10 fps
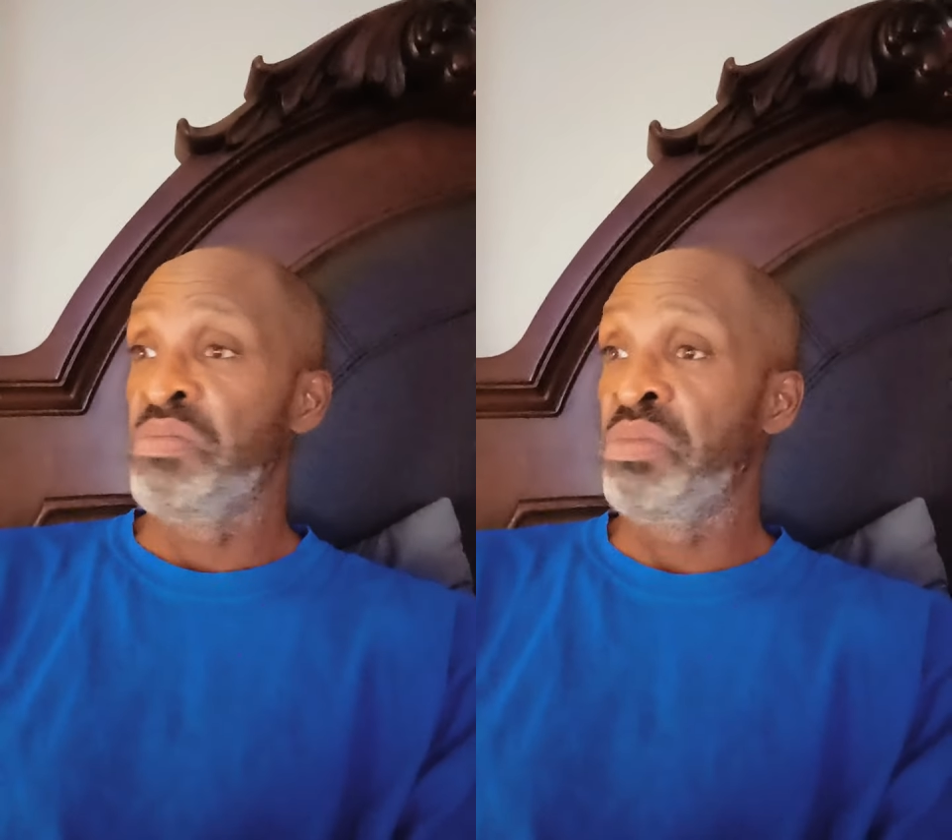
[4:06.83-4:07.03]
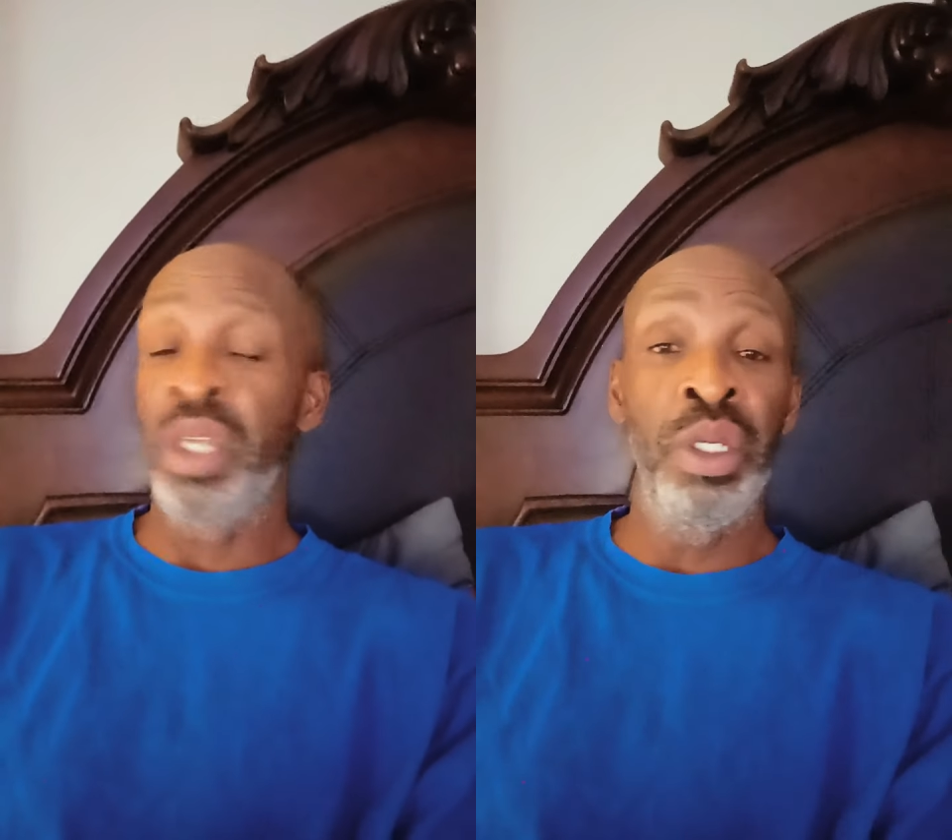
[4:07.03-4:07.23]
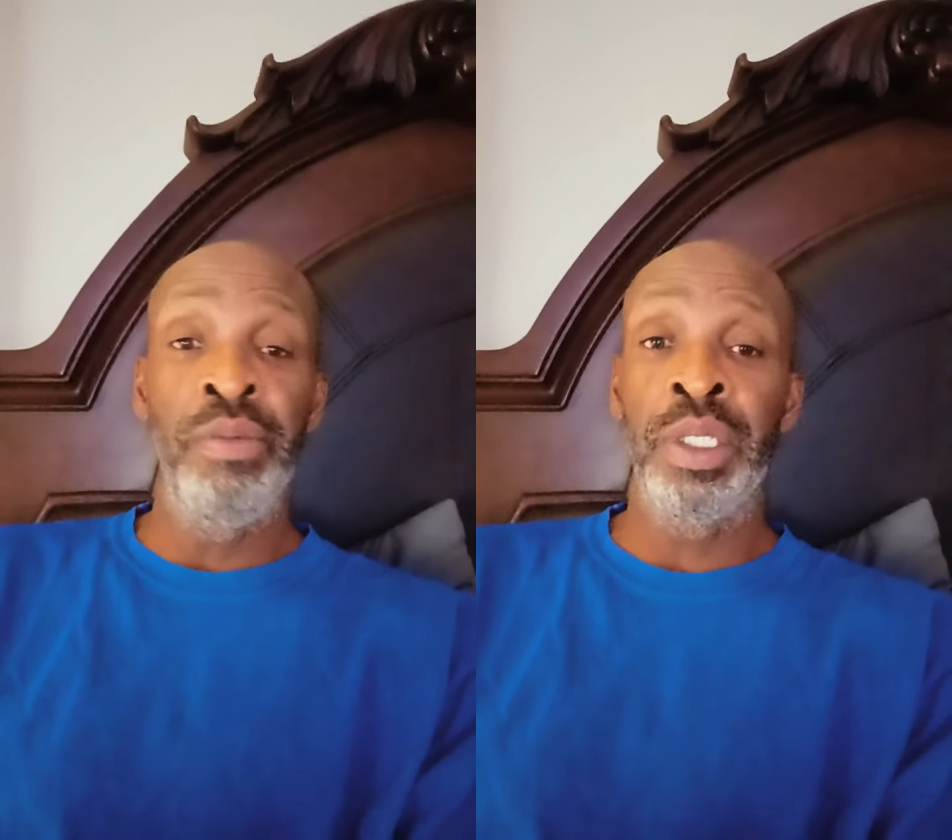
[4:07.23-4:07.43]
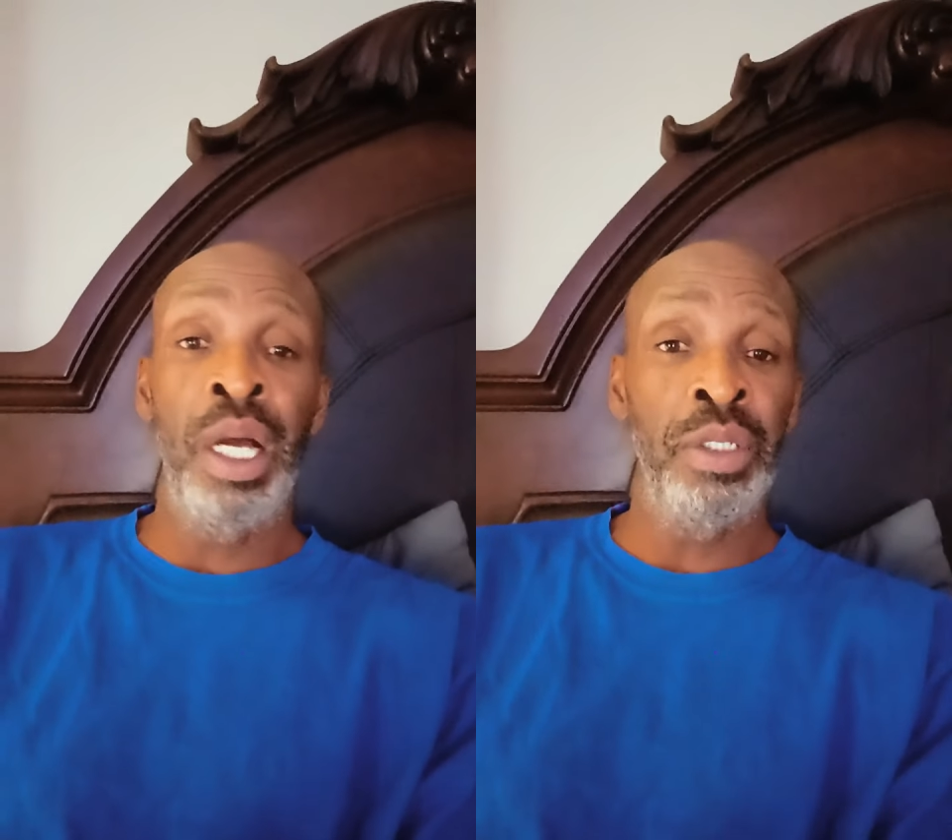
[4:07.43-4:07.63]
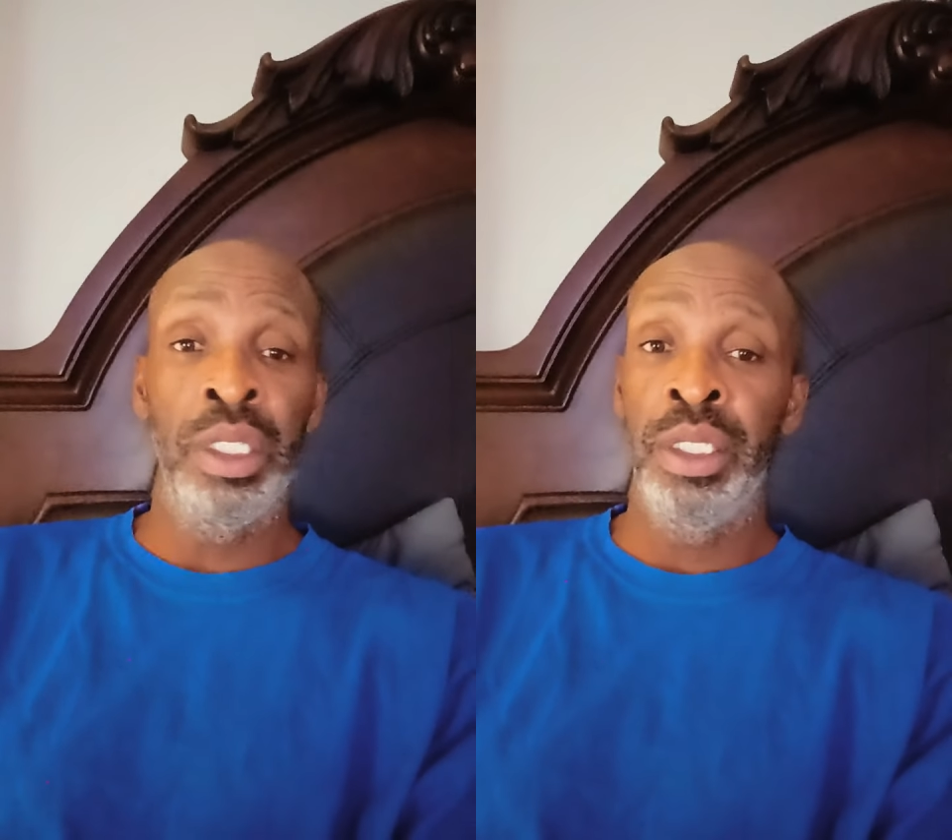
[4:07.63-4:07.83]
don't even
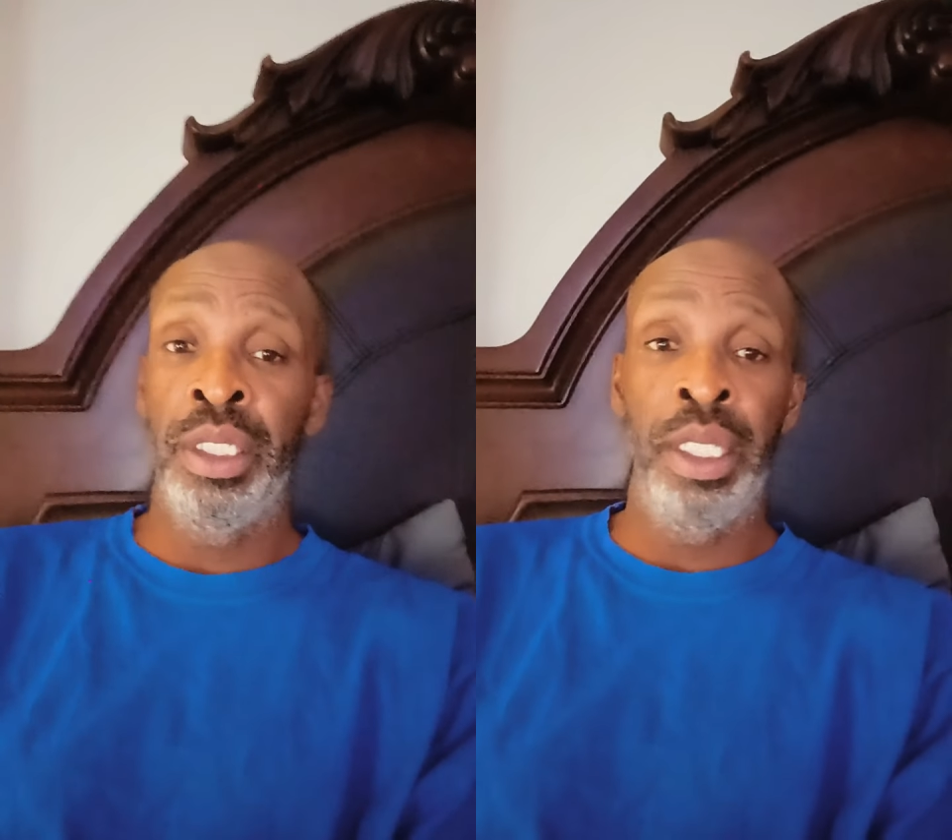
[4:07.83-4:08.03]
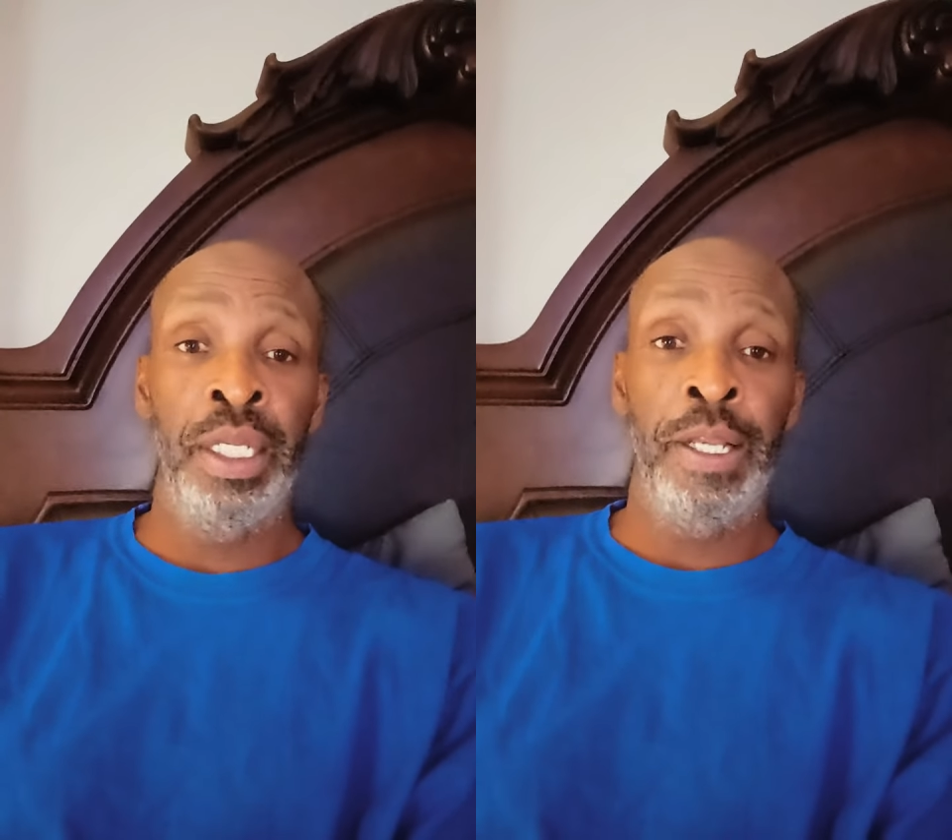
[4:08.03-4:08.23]
talk to this chick